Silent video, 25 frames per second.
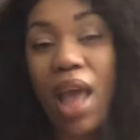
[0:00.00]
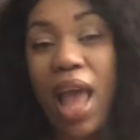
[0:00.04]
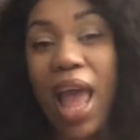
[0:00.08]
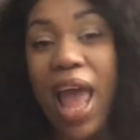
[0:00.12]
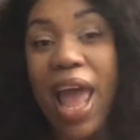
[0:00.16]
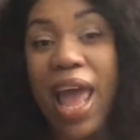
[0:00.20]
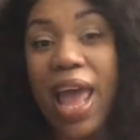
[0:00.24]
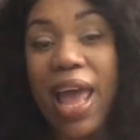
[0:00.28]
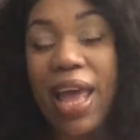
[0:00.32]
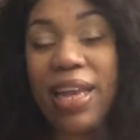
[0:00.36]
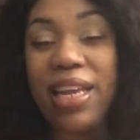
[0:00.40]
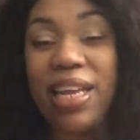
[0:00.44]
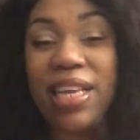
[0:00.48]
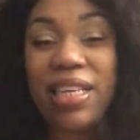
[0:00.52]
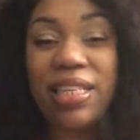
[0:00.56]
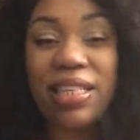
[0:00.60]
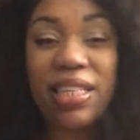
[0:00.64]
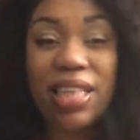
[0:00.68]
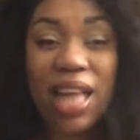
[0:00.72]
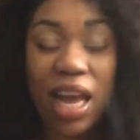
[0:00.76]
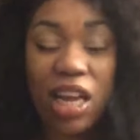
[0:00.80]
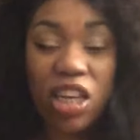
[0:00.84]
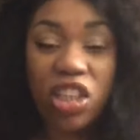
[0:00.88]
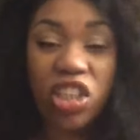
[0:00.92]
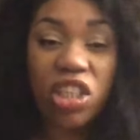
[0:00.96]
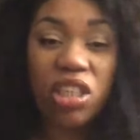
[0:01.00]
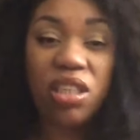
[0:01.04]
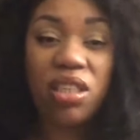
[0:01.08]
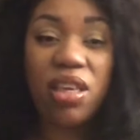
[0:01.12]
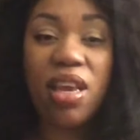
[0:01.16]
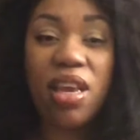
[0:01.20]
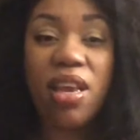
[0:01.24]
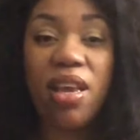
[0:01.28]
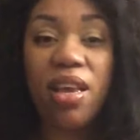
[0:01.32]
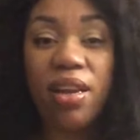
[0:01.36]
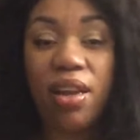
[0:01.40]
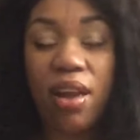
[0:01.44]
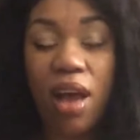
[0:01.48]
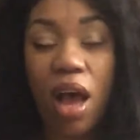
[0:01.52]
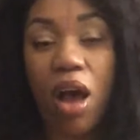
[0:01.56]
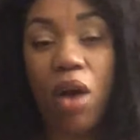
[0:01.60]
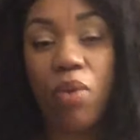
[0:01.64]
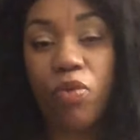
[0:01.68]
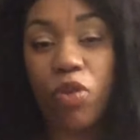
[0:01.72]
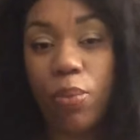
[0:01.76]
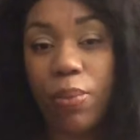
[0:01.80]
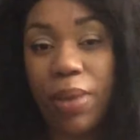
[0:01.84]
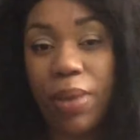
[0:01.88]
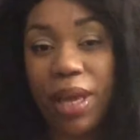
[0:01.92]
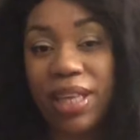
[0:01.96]
And it's not just in
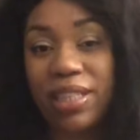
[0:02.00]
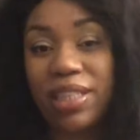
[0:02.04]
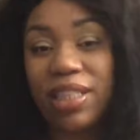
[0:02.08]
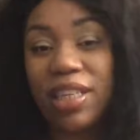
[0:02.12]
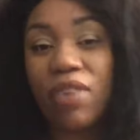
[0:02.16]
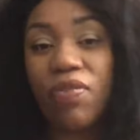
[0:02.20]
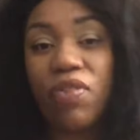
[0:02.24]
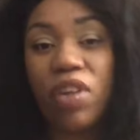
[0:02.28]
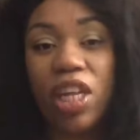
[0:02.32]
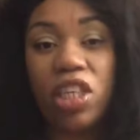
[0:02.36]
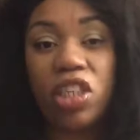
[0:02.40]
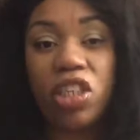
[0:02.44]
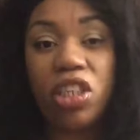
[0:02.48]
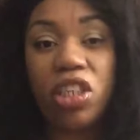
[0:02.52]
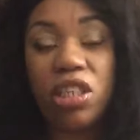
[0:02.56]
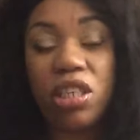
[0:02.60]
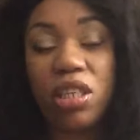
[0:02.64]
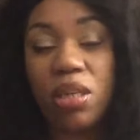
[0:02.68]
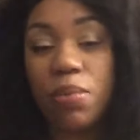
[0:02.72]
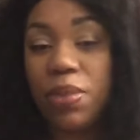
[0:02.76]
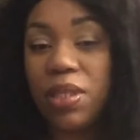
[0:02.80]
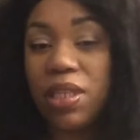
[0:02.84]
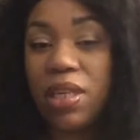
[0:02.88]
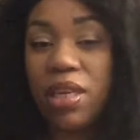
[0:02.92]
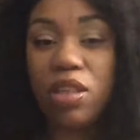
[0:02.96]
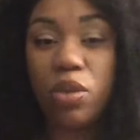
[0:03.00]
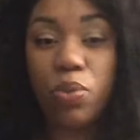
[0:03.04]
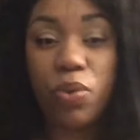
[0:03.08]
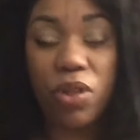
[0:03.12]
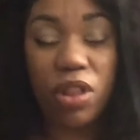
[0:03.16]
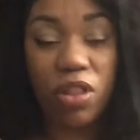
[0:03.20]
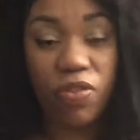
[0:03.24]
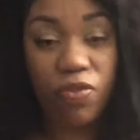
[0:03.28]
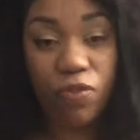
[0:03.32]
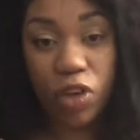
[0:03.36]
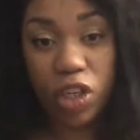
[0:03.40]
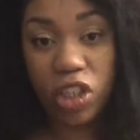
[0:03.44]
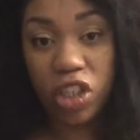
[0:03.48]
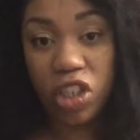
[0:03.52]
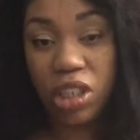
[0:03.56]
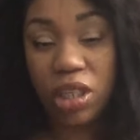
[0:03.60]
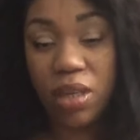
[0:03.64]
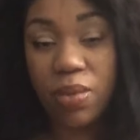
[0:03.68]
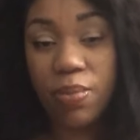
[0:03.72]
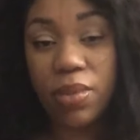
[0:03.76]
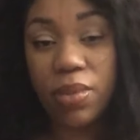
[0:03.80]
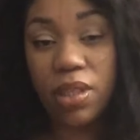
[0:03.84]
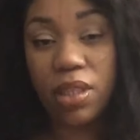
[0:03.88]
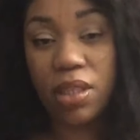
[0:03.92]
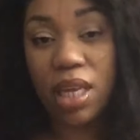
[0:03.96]
romantic relationships, it's with
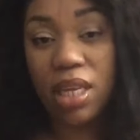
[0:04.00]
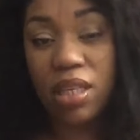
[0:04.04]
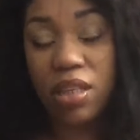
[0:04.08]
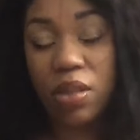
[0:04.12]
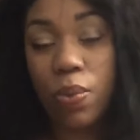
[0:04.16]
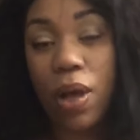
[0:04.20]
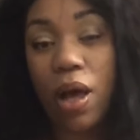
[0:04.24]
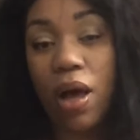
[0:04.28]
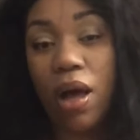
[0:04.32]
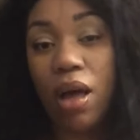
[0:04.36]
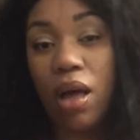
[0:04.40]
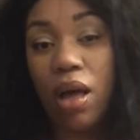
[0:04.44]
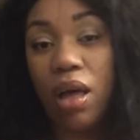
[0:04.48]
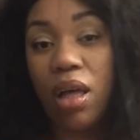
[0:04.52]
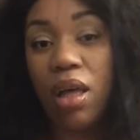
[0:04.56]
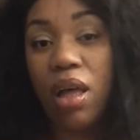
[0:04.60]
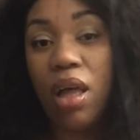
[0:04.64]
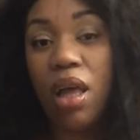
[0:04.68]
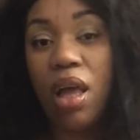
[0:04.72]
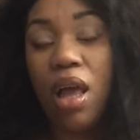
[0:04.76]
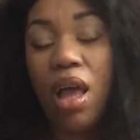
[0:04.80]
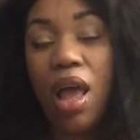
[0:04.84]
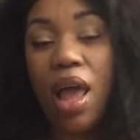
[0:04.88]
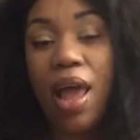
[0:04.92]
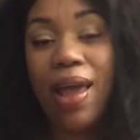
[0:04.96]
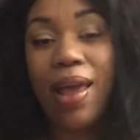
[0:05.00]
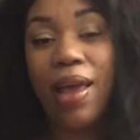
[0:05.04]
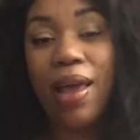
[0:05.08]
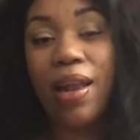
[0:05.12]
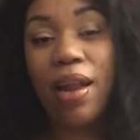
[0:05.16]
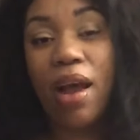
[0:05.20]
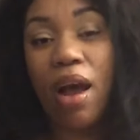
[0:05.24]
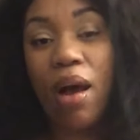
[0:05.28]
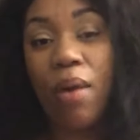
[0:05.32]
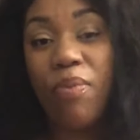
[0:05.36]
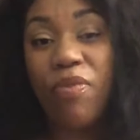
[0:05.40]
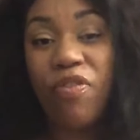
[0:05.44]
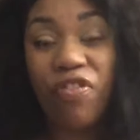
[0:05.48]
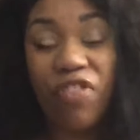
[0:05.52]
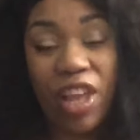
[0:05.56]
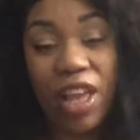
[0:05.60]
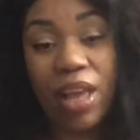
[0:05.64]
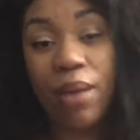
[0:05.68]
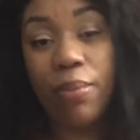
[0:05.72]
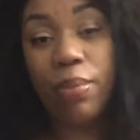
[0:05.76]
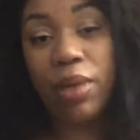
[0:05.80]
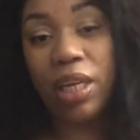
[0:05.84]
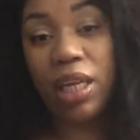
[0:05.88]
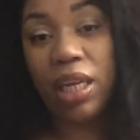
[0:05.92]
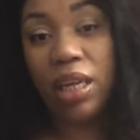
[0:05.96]
friendships as well, and
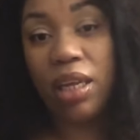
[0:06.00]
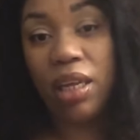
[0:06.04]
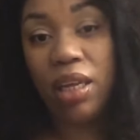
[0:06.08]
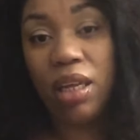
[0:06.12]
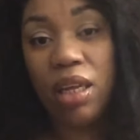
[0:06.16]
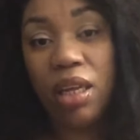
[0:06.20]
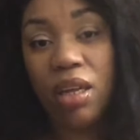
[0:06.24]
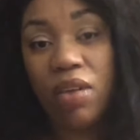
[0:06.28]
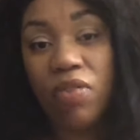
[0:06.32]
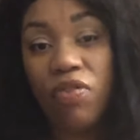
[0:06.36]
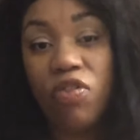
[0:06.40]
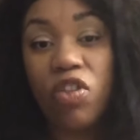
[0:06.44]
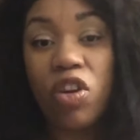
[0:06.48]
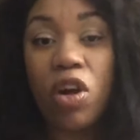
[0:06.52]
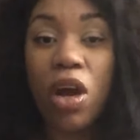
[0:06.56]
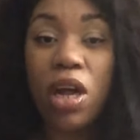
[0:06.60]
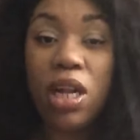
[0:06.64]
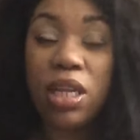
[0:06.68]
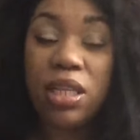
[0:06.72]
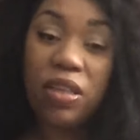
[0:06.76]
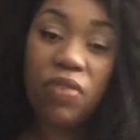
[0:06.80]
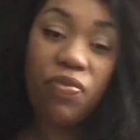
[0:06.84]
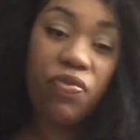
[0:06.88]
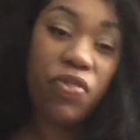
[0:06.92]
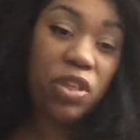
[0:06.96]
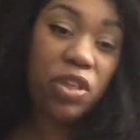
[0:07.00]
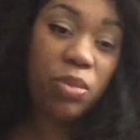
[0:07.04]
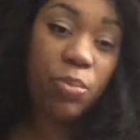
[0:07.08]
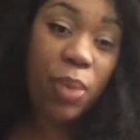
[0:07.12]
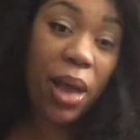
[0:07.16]
family, regardless if it's